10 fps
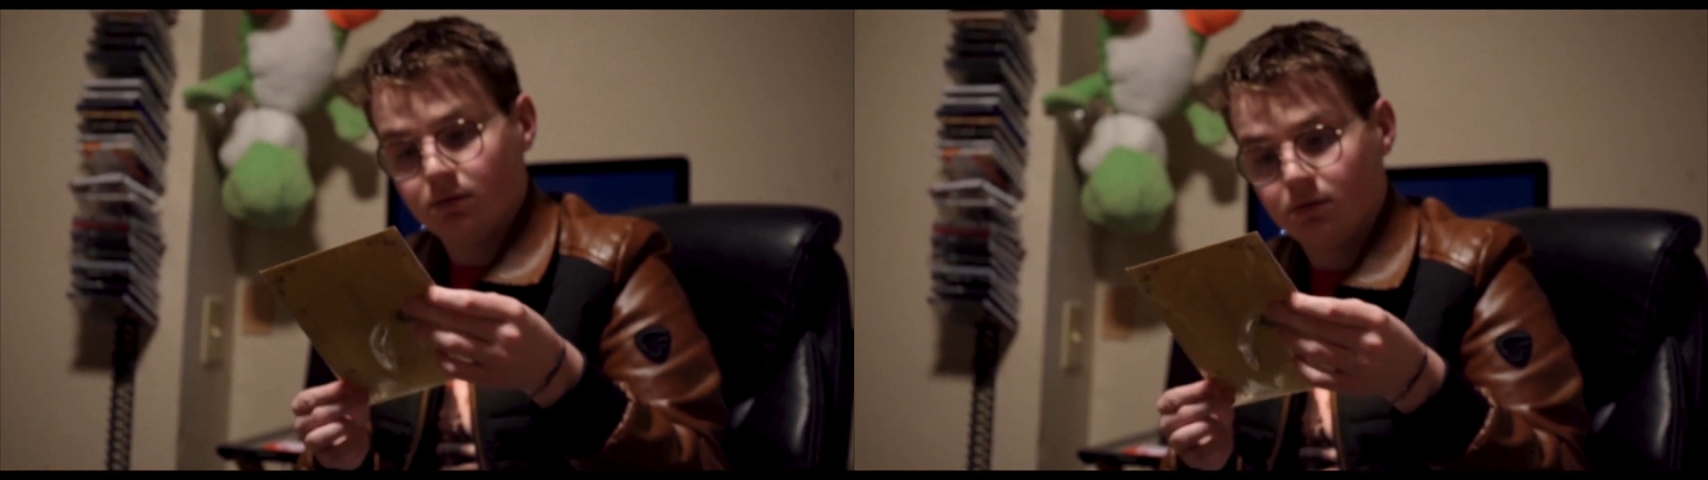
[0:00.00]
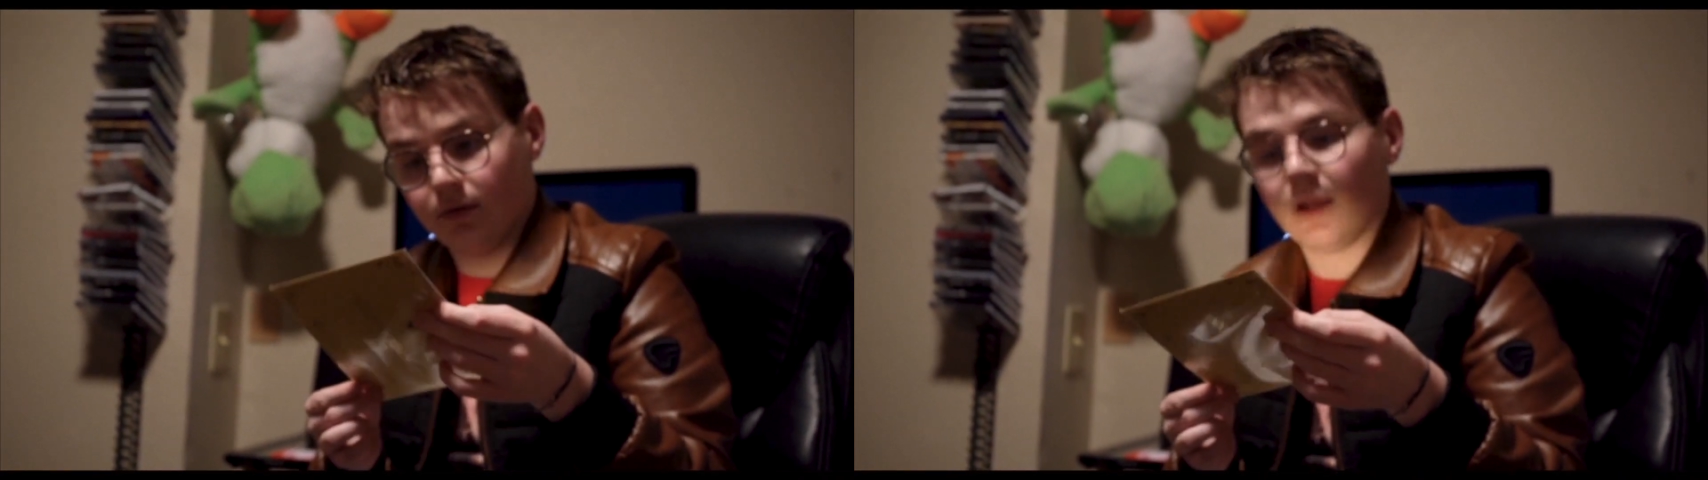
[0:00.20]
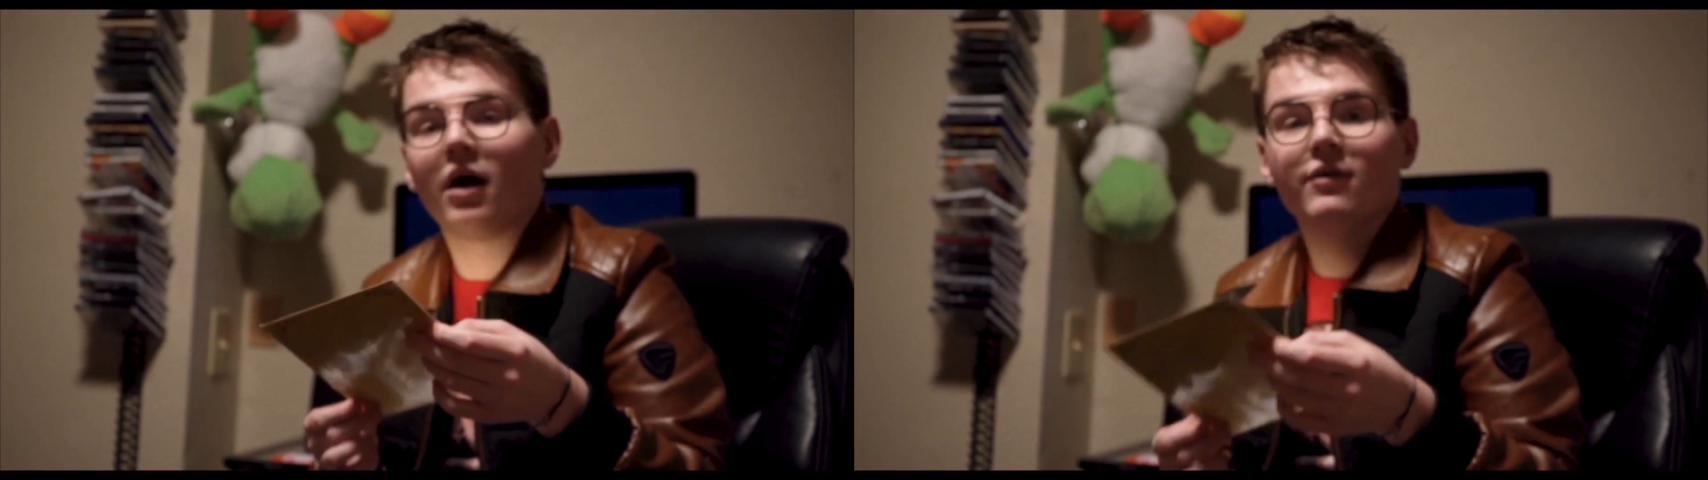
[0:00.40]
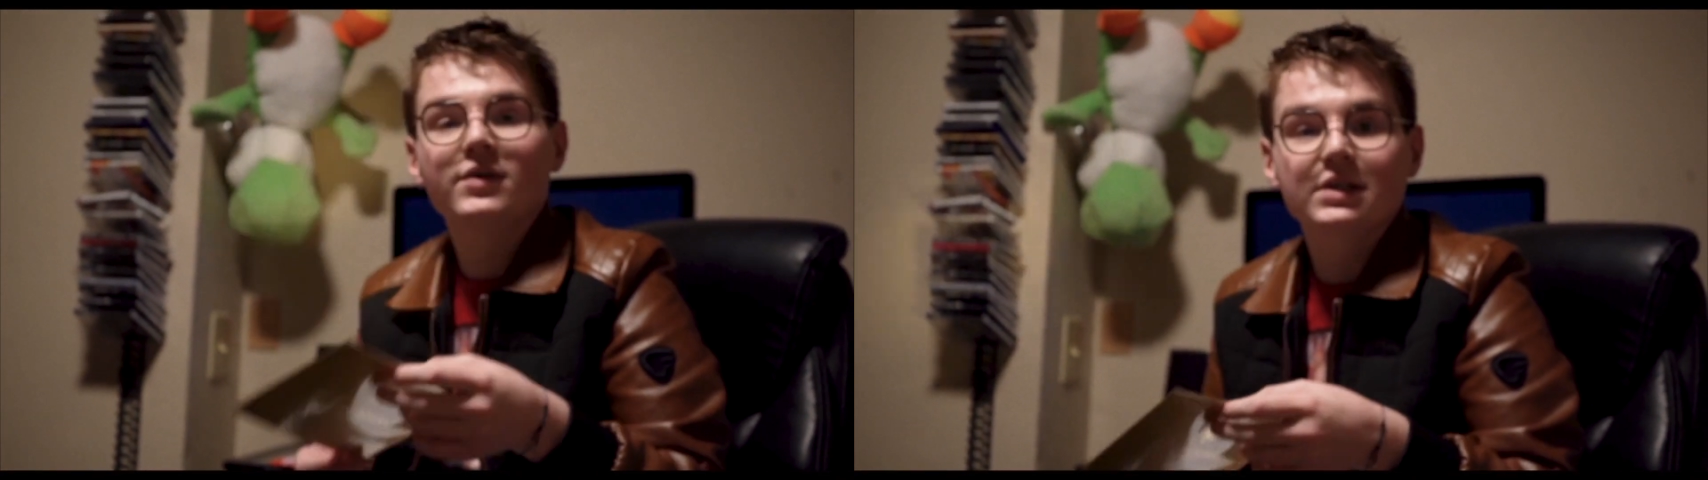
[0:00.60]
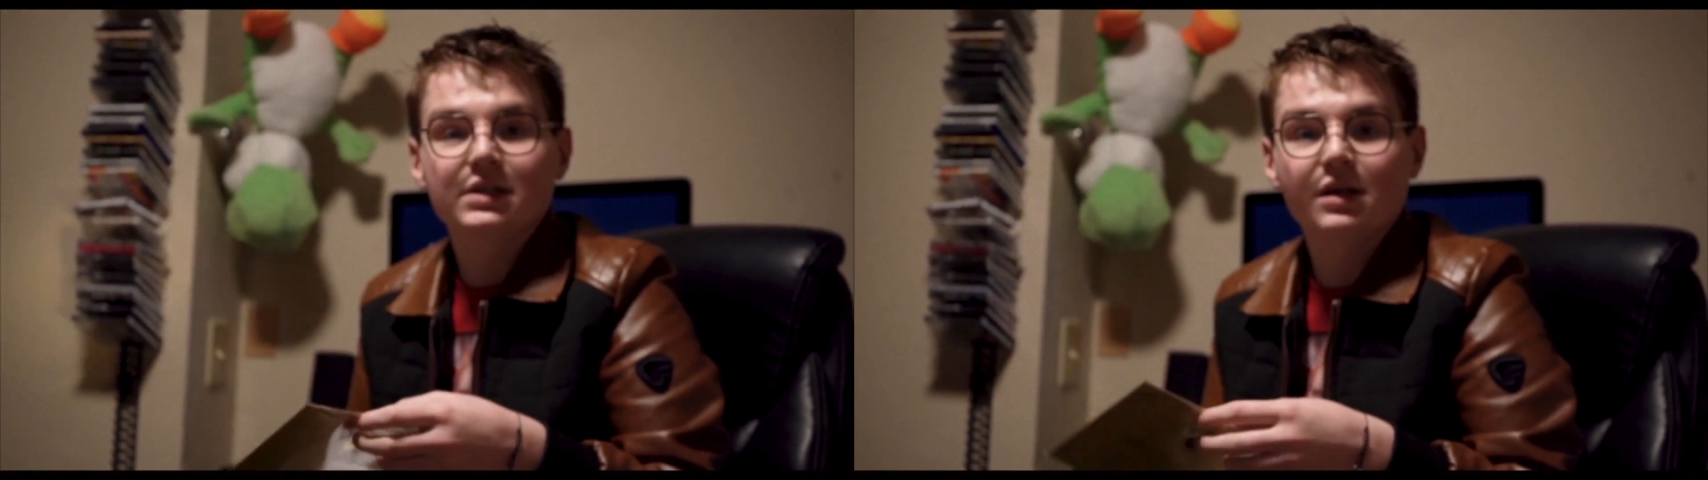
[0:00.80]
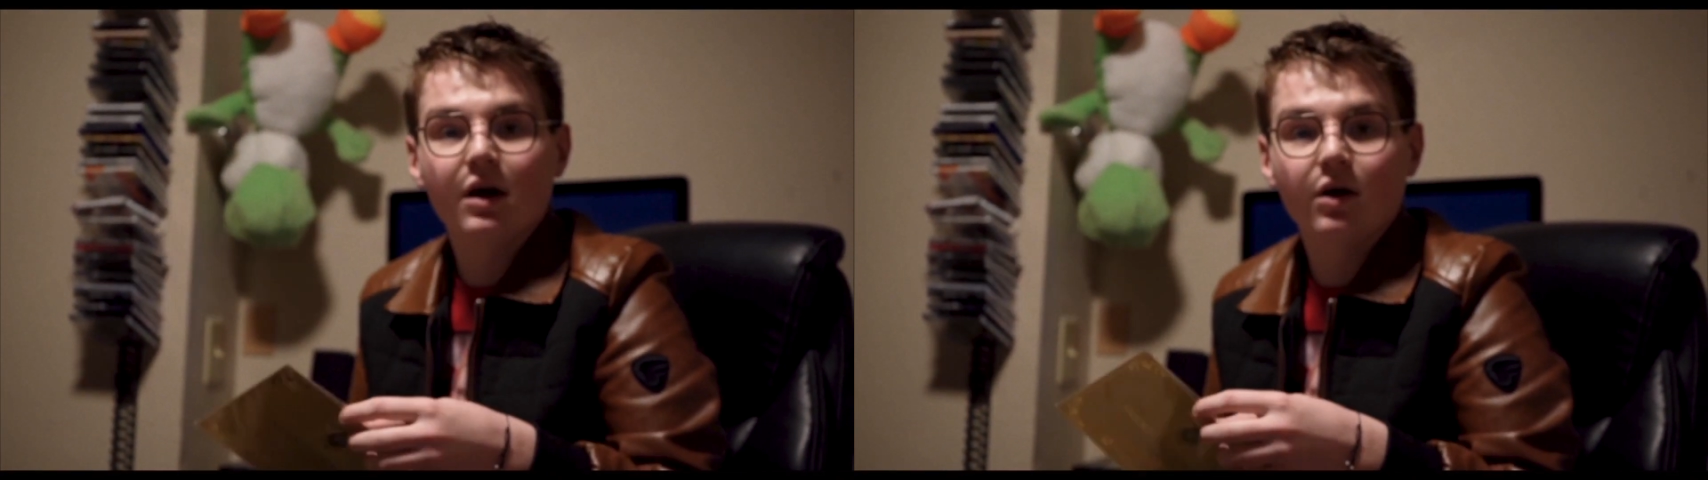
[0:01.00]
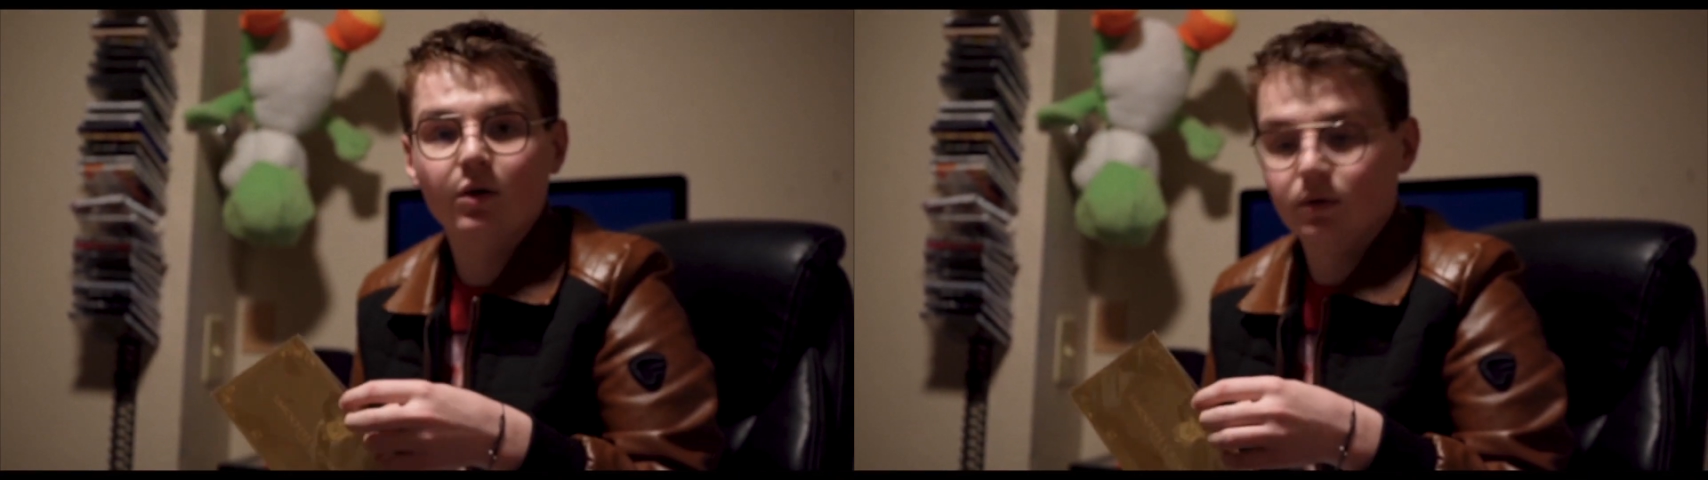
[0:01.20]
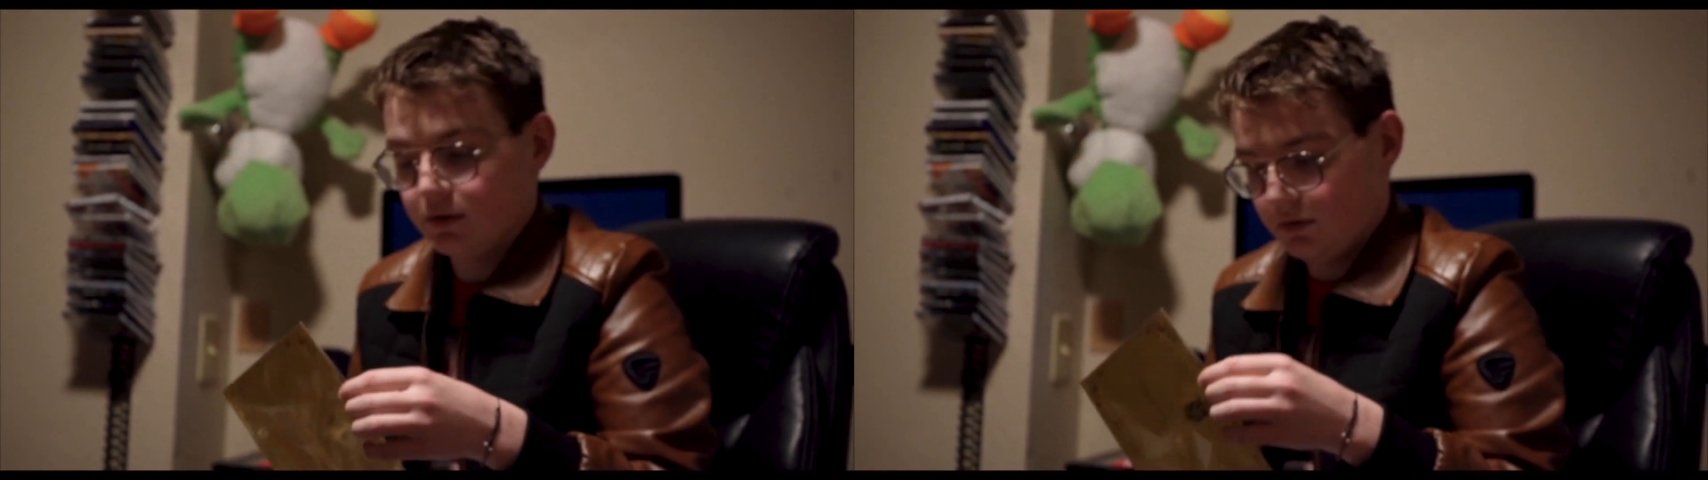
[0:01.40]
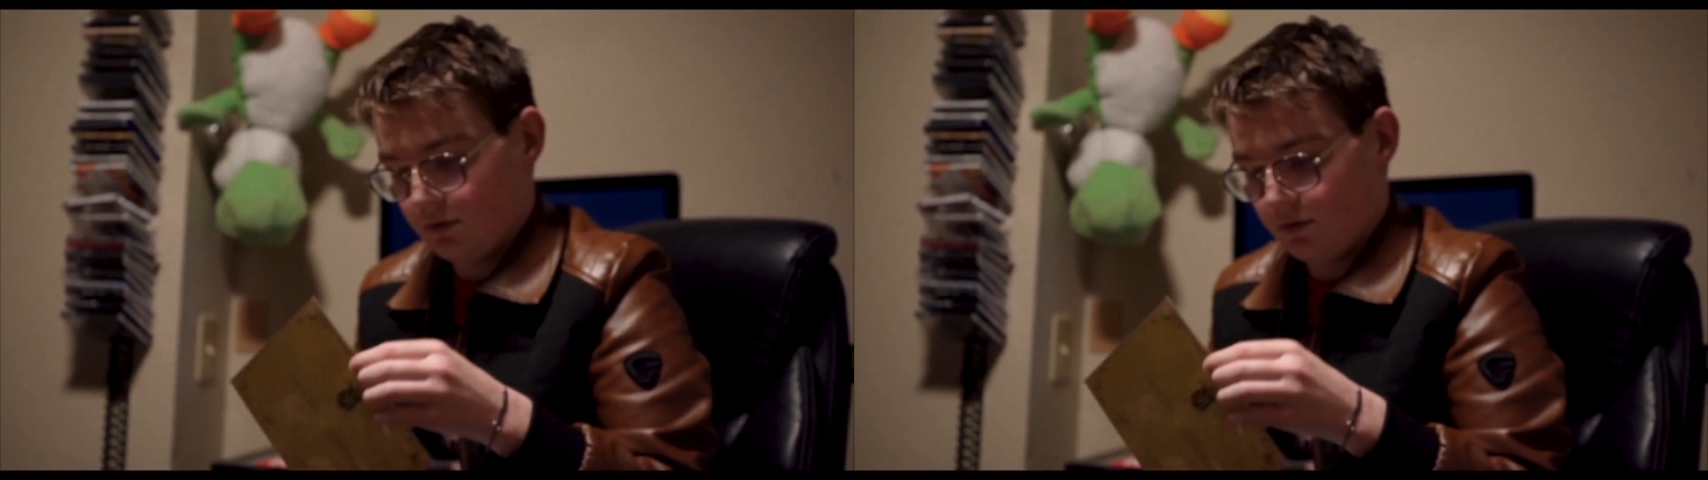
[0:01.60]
Like, obviously it's not gold,